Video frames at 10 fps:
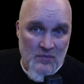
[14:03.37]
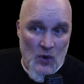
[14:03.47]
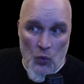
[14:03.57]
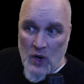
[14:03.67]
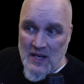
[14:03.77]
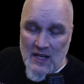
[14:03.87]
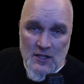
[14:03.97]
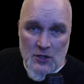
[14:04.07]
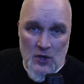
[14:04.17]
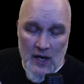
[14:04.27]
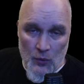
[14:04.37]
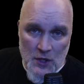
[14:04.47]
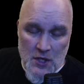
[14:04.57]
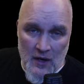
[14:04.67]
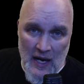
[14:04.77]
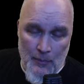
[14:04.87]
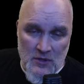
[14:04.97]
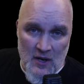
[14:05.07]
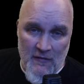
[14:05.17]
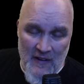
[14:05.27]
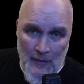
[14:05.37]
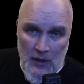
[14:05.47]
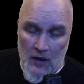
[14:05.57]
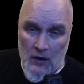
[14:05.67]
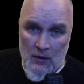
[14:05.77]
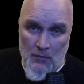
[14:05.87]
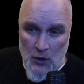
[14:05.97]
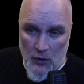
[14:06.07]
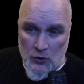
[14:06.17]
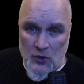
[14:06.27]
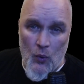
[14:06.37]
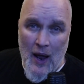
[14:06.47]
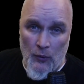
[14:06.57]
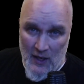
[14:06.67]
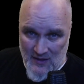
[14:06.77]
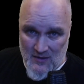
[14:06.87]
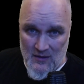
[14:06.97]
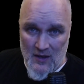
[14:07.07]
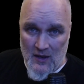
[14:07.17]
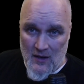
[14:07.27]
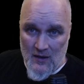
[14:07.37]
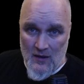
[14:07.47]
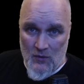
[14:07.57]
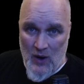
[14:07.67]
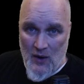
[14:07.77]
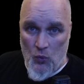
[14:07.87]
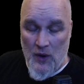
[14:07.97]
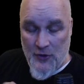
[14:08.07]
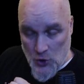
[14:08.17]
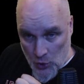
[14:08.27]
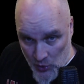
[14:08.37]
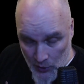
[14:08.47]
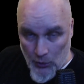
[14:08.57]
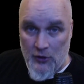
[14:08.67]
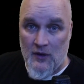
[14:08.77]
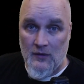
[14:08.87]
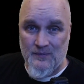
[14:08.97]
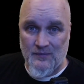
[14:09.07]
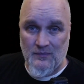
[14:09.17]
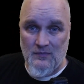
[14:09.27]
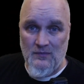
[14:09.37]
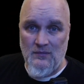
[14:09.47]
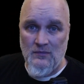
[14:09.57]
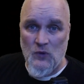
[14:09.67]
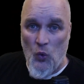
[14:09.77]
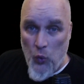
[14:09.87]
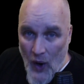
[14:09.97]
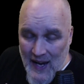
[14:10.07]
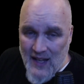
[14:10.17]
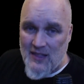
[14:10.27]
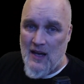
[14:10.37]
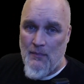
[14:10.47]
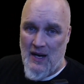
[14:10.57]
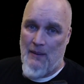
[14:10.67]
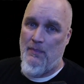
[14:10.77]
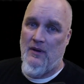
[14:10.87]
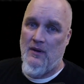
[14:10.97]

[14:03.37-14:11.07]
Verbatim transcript: We need to try to reach our neighbors and our family and our community, those around us, right, with truth wake them up.